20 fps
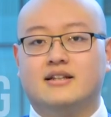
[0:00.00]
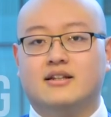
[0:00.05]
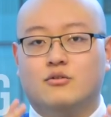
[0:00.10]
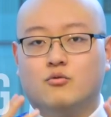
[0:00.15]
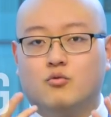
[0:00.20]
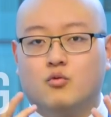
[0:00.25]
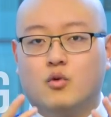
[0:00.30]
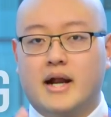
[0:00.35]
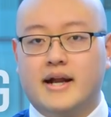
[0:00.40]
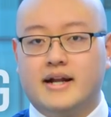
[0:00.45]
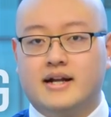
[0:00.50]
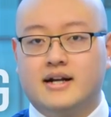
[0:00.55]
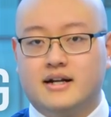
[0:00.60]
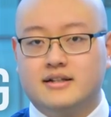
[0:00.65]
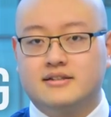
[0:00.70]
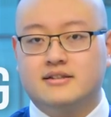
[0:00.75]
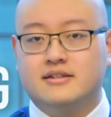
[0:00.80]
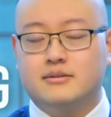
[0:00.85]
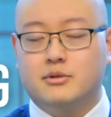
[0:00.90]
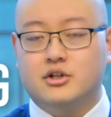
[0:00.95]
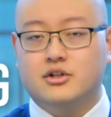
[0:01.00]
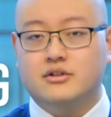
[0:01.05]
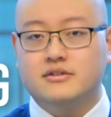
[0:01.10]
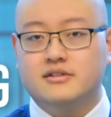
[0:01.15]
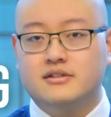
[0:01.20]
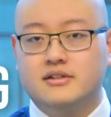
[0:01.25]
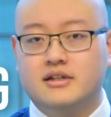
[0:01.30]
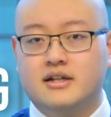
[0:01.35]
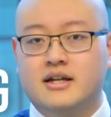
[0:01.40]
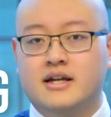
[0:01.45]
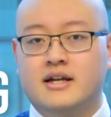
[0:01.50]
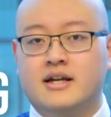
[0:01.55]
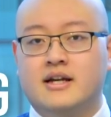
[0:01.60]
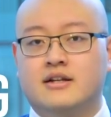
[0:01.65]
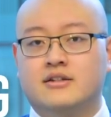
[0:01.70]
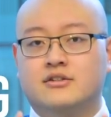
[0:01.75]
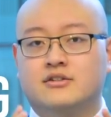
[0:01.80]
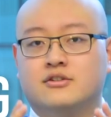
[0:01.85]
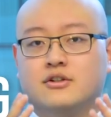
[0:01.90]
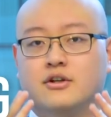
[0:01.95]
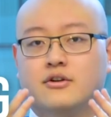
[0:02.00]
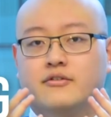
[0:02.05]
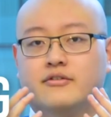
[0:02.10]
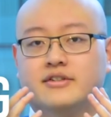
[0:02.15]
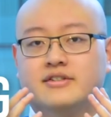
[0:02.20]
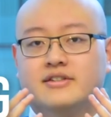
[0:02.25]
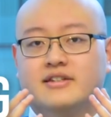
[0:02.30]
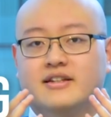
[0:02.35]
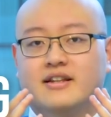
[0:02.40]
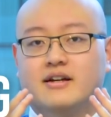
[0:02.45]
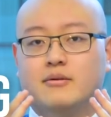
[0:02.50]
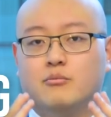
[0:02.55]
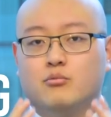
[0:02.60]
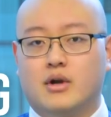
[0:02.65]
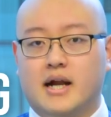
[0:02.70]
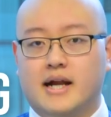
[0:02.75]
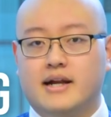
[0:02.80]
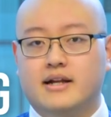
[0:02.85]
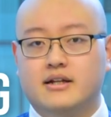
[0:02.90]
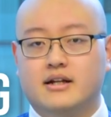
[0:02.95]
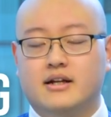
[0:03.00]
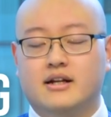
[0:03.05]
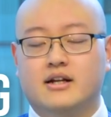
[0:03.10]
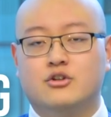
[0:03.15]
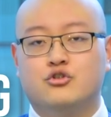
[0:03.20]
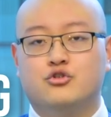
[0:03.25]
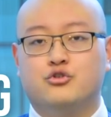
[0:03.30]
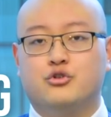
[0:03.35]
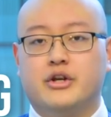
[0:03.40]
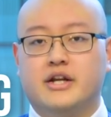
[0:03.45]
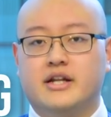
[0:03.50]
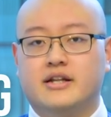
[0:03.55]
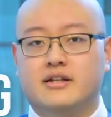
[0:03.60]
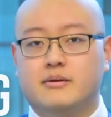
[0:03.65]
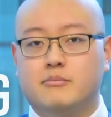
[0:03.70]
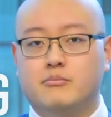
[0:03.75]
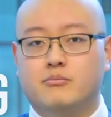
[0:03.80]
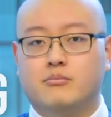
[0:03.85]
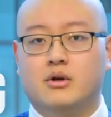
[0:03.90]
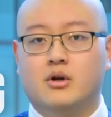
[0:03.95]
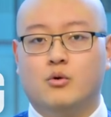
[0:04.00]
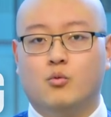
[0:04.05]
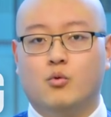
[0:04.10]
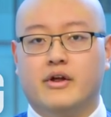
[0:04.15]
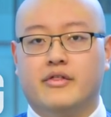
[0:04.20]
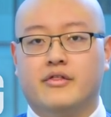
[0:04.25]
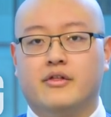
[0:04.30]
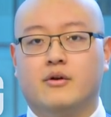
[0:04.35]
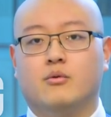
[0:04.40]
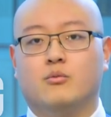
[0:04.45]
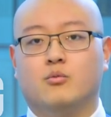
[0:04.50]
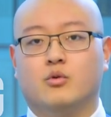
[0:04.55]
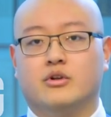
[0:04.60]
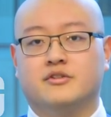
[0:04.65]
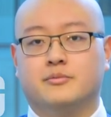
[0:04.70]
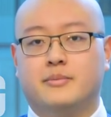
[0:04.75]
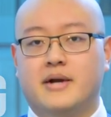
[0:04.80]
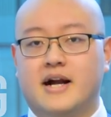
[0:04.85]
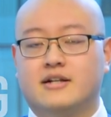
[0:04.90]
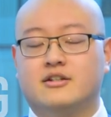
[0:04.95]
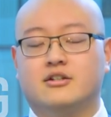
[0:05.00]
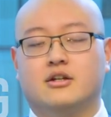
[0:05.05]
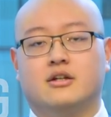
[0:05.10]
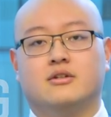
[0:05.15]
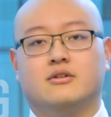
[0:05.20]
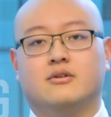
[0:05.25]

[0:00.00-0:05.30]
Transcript: the right customers, servicing them right, treating them with respect,